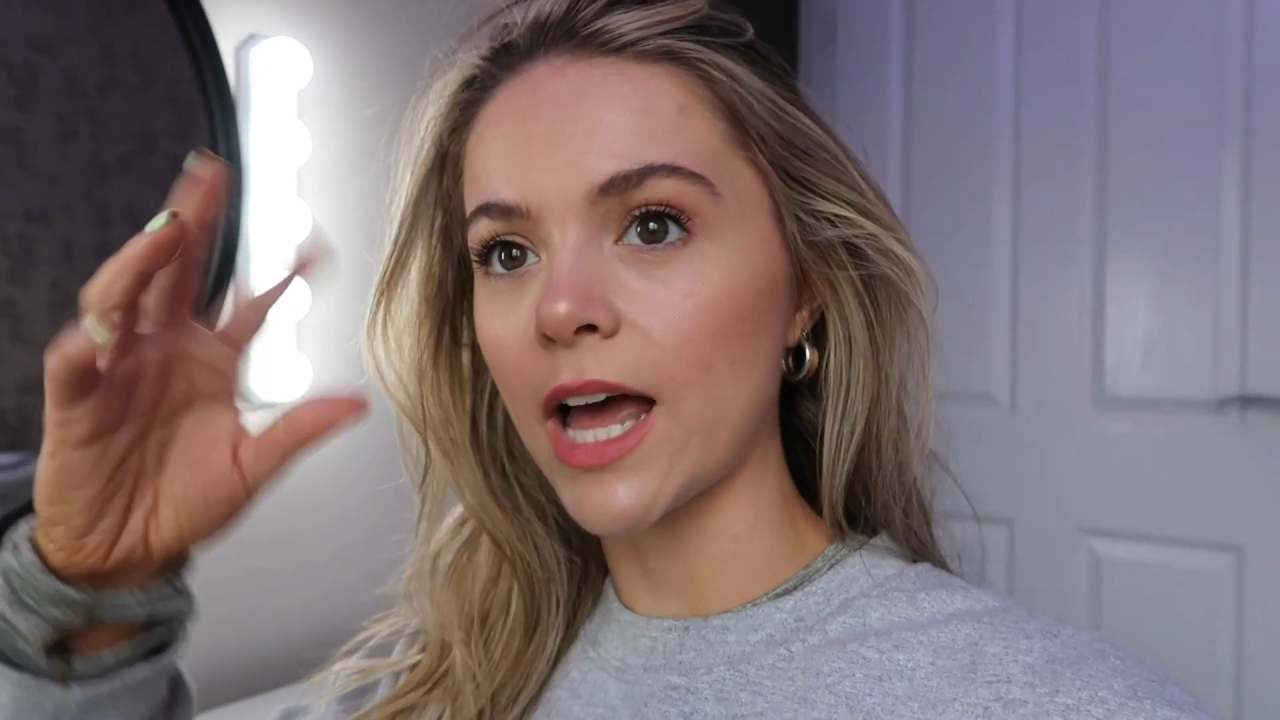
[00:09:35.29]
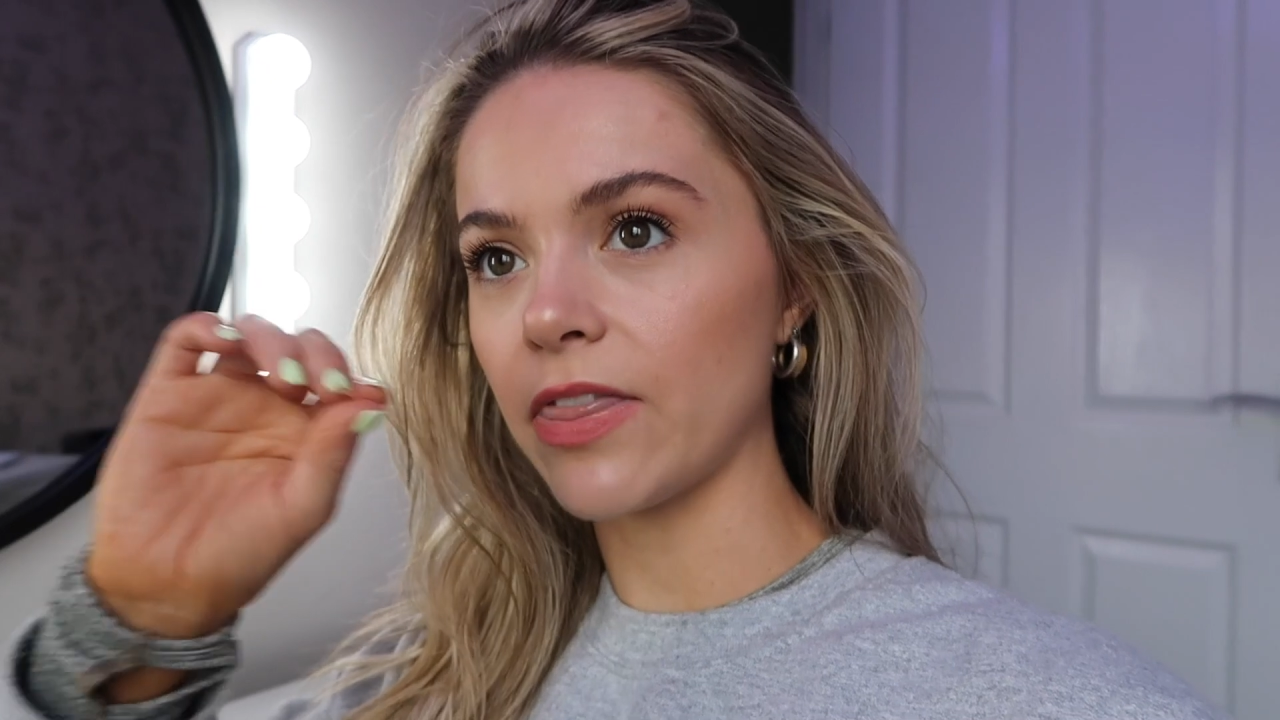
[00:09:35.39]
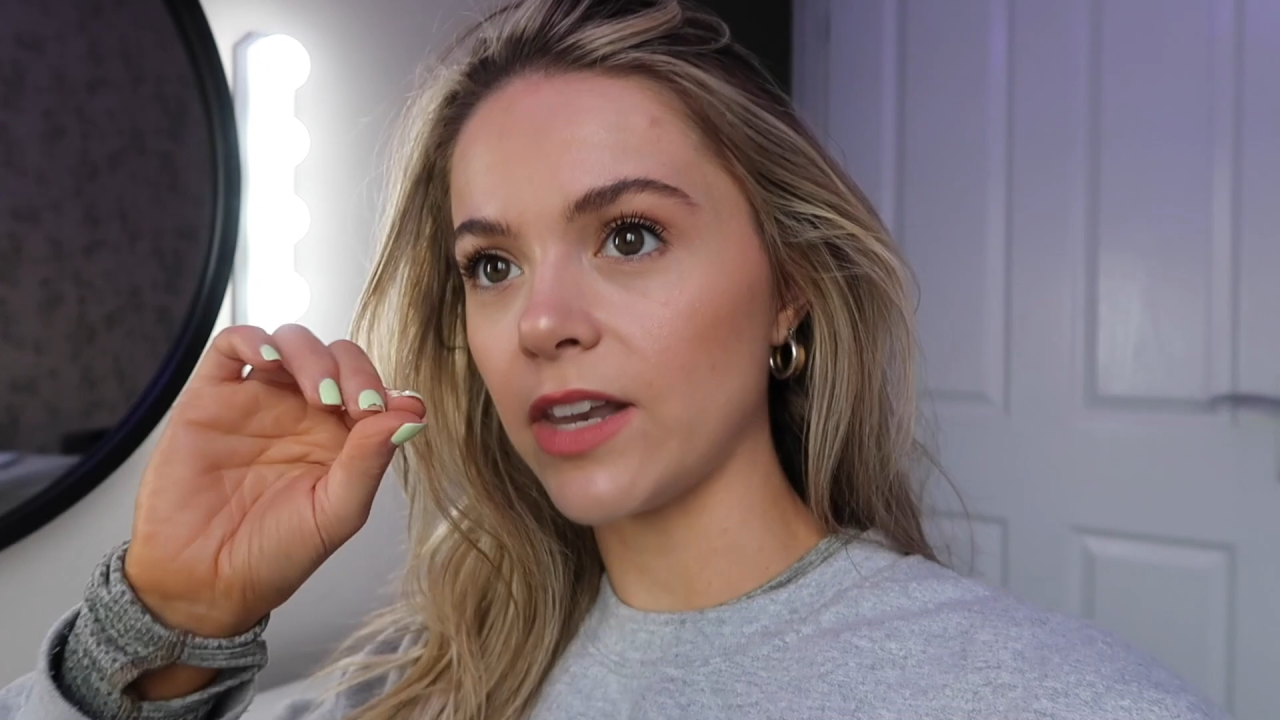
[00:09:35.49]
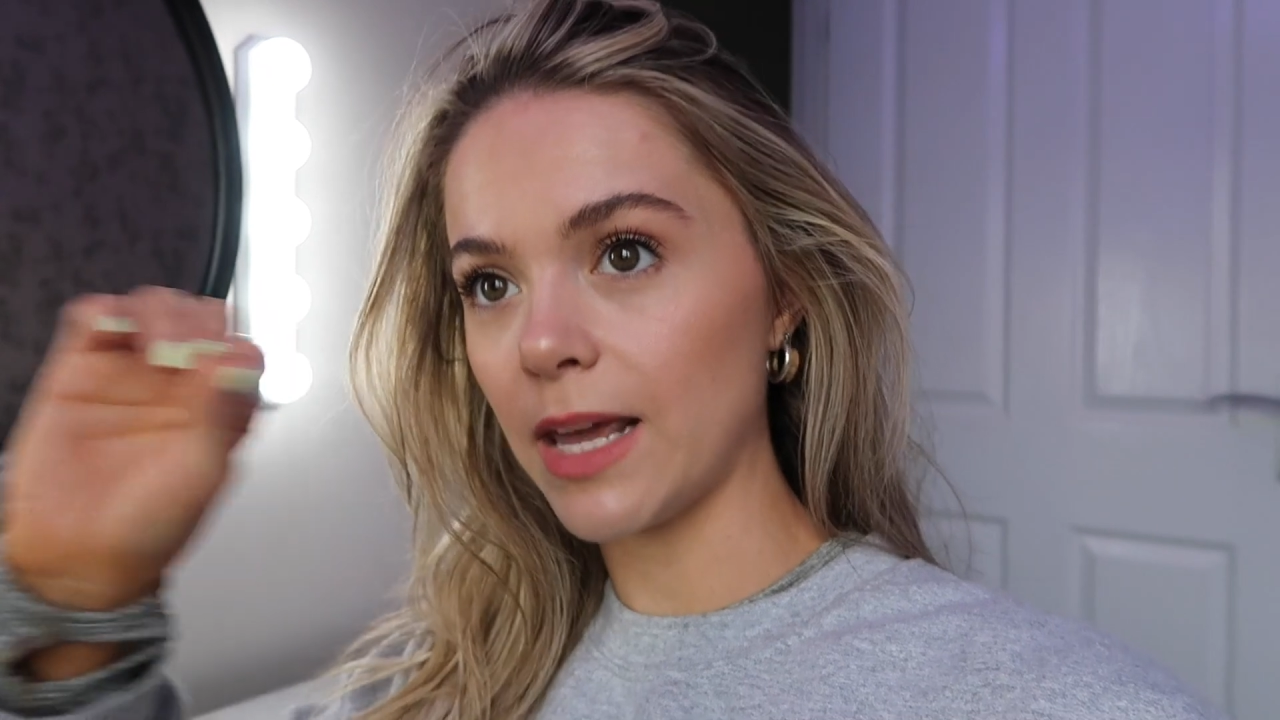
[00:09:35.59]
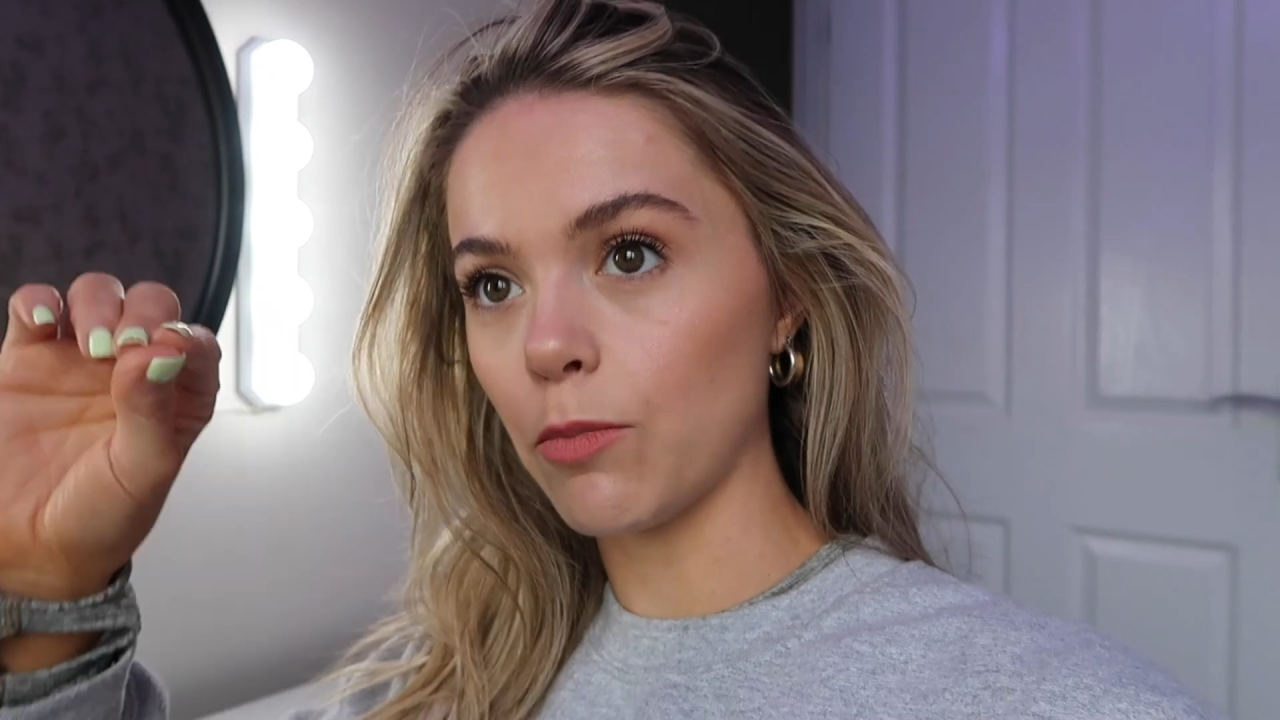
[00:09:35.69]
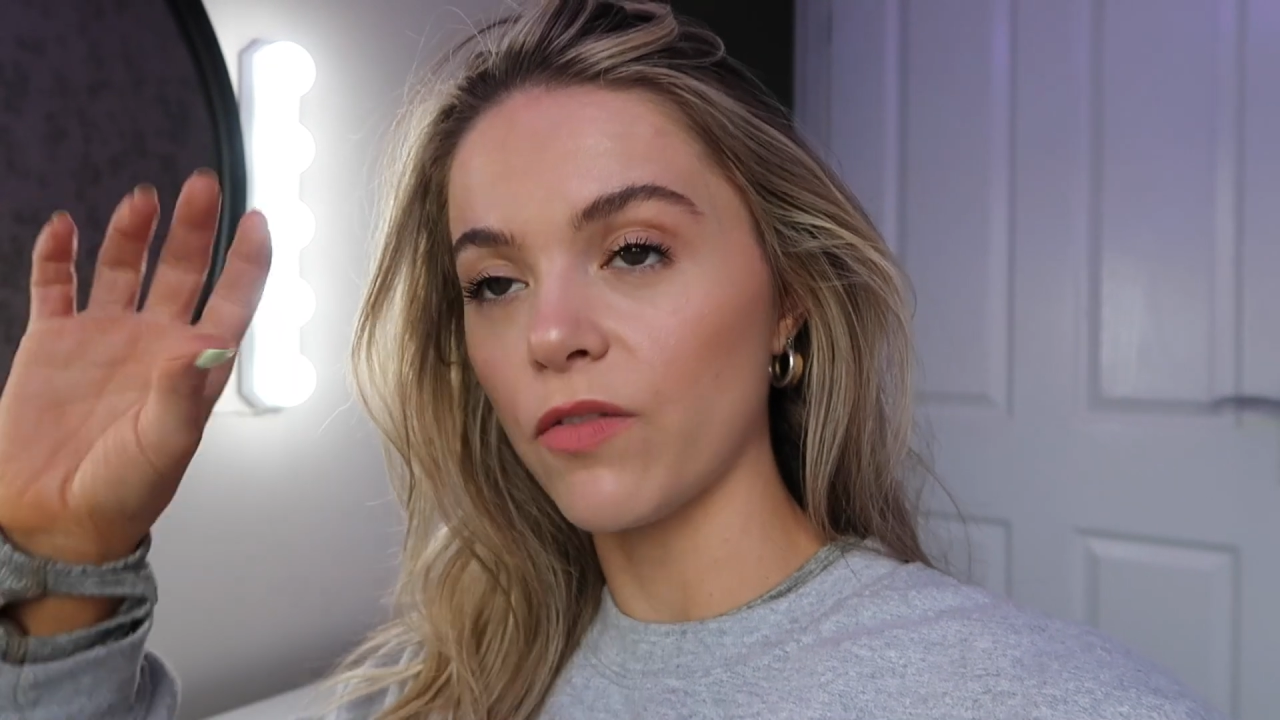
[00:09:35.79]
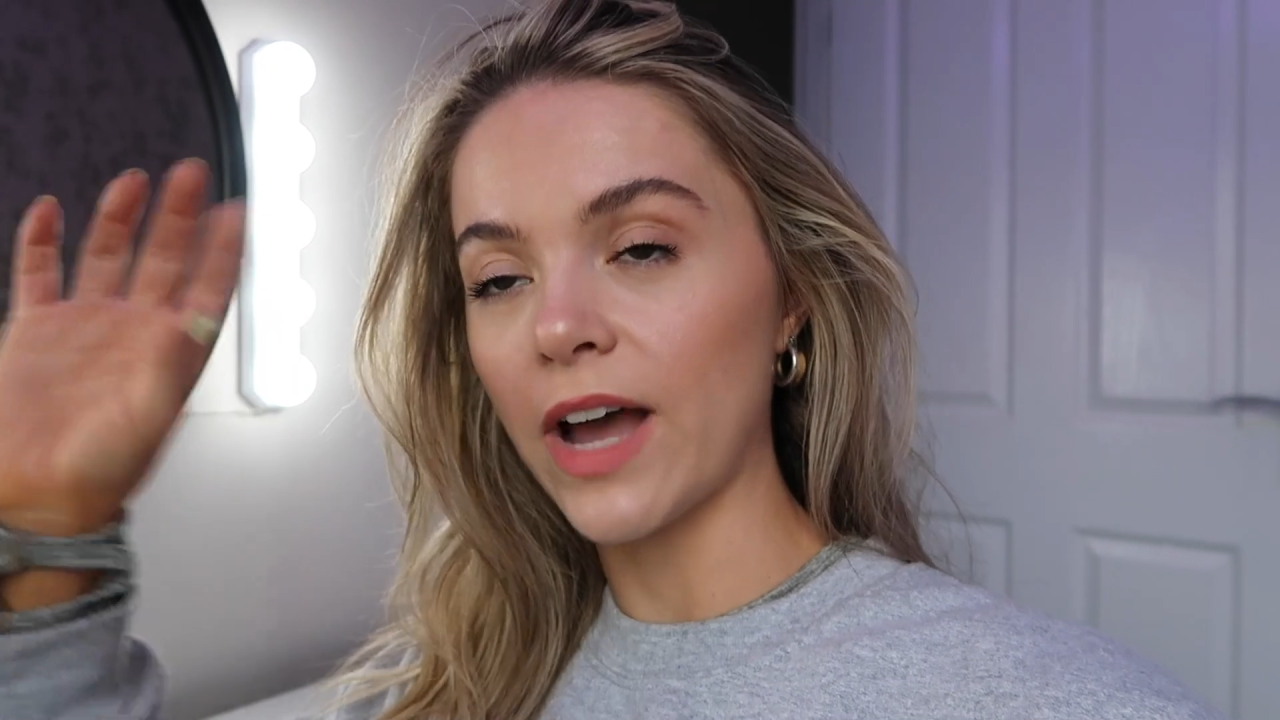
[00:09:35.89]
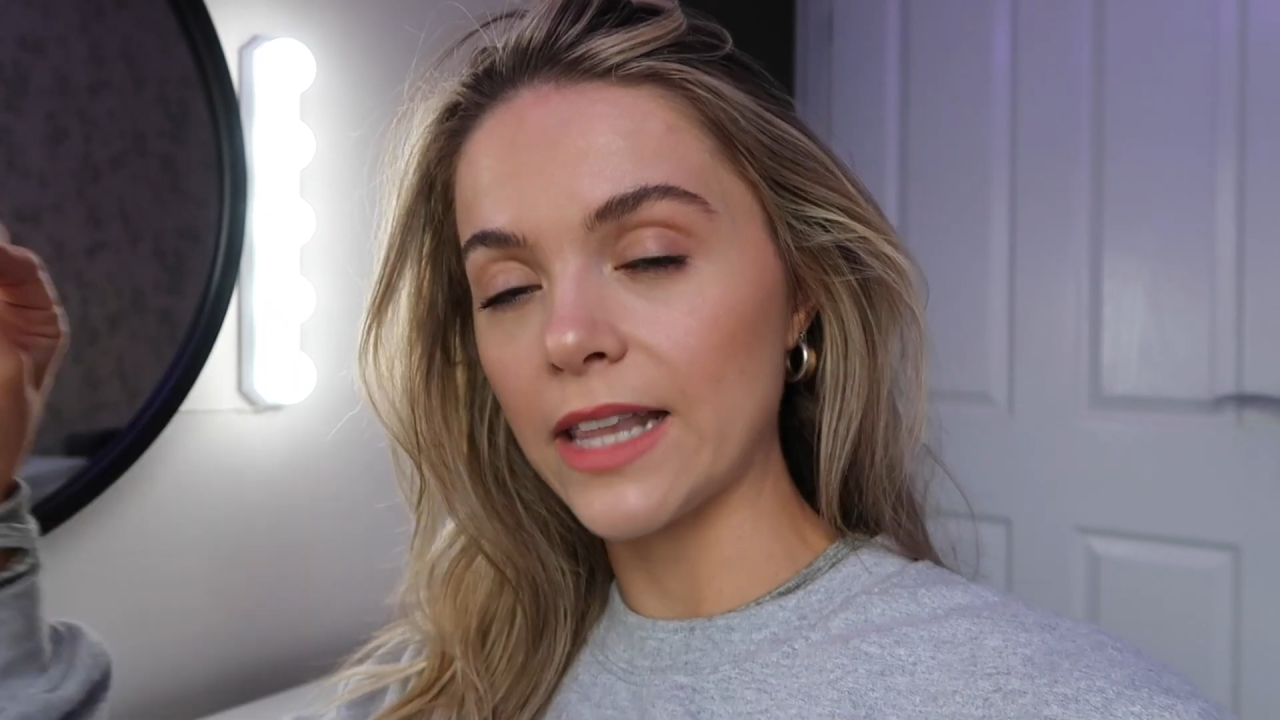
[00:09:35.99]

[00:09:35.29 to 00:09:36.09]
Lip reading: the name of it